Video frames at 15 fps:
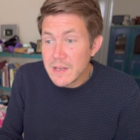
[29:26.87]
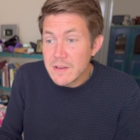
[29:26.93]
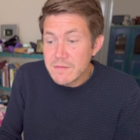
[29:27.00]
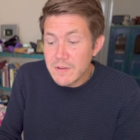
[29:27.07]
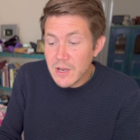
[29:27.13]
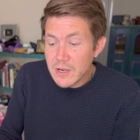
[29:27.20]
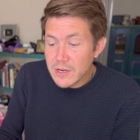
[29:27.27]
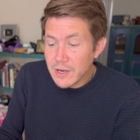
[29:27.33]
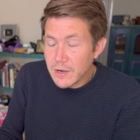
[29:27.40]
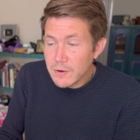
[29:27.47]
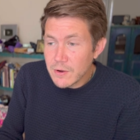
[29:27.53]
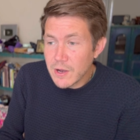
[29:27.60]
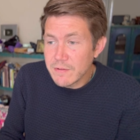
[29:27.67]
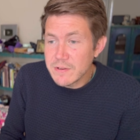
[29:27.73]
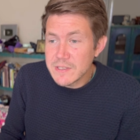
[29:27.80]
Virgo,
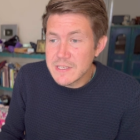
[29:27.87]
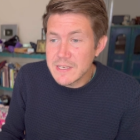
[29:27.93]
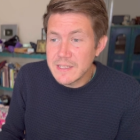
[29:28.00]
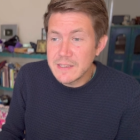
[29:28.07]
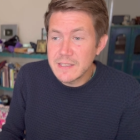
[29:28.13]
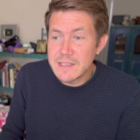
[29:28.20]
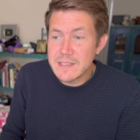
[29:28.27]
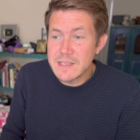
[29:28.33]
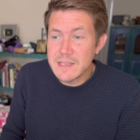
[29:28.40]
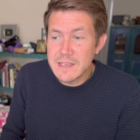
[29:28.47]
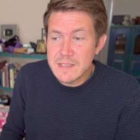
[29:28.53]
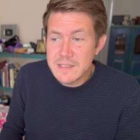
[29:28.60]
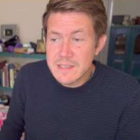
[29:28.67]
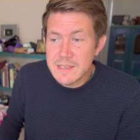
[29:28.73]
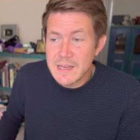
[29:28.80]
obviously this
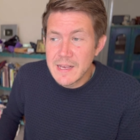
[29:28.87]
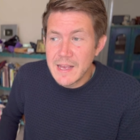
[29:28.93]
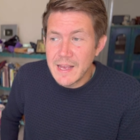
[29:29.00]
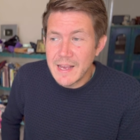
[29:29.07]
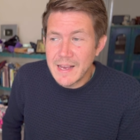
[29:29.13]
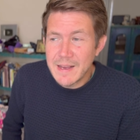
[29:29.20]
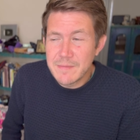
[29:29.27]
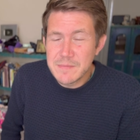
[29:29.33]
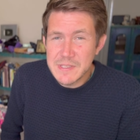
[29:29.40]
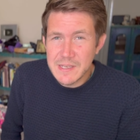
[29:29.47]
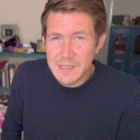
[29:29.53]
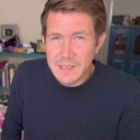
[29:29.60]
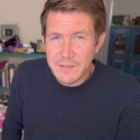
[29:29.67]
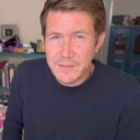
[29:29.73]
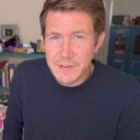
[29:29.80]
is um,
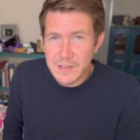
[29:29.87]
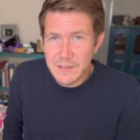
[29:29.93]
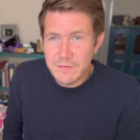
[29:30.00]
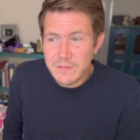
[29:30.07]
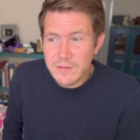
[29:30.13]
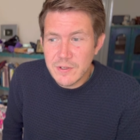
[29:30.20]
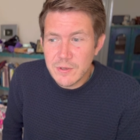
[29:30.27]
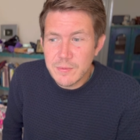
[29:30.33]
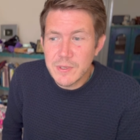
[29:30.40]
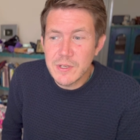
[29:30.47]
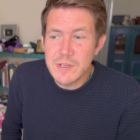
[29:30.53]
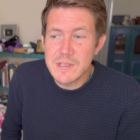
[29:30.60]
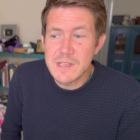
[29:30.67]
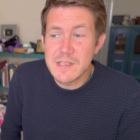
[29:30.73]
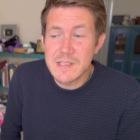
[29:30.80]
significant for you
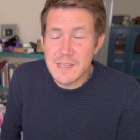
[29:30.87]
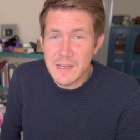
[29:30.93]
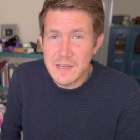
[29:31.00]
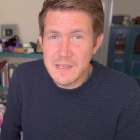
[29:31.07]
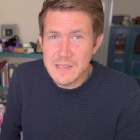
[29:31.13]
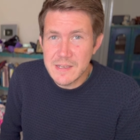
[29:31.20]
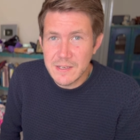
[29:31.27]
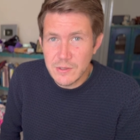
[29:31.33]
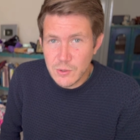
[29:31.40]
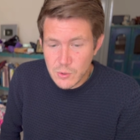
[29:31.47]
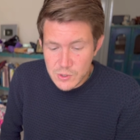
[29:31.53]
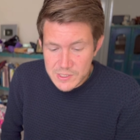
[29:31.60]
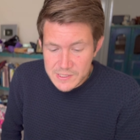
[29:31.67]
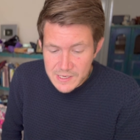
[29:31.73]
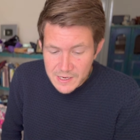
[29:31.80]
because the sun is in
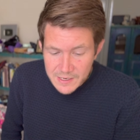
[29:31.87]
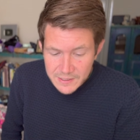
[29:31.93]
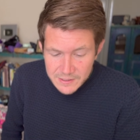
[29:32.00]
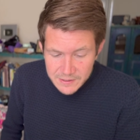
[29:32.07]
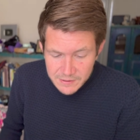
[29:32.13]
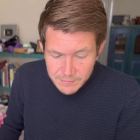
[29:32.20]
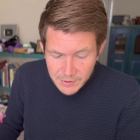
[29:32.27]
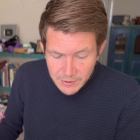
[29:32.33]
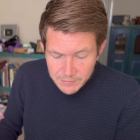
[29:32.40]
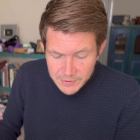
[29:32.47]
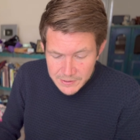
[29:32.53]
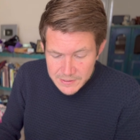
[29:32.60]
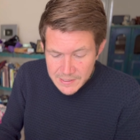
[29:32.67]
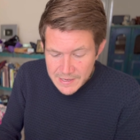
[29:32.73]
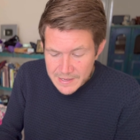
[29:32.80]
your sign at the
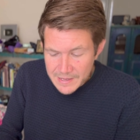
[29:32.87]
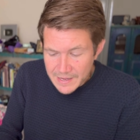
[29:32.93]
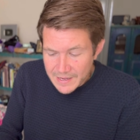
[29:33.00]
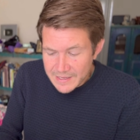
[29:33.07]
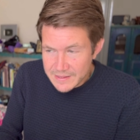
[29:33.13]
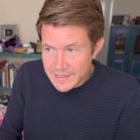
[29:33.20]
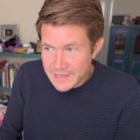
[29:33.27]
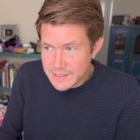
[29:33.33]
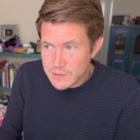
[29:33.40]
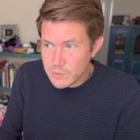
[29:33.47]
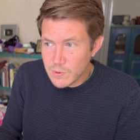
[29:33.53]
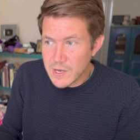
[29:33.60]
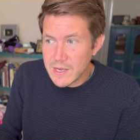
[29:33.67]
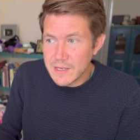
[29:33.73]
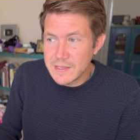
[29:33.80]
moment. And that's
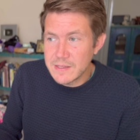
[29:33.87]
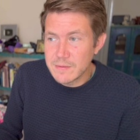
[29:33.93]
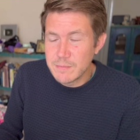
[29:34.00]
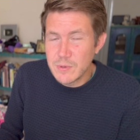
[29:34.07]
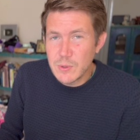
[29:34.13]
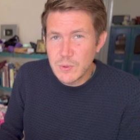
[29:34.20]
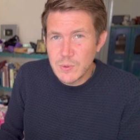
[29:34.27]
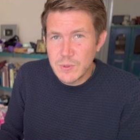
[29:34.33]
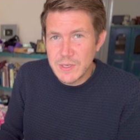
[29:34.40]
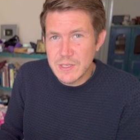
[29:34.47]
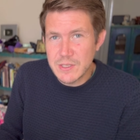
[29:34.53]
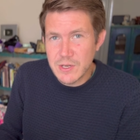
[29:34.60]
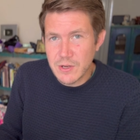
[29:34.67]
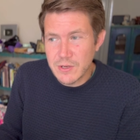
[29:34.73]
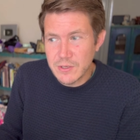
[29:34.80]
why the moon is
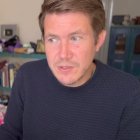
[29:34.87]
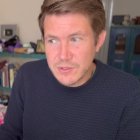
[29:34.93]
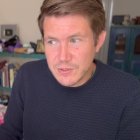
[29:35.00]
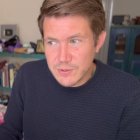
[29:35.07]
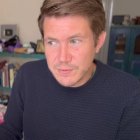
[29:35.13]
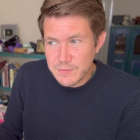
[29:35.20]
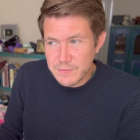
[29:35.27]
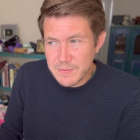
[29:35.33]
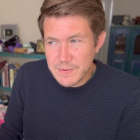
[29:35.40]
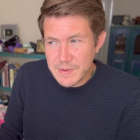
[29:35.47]
going to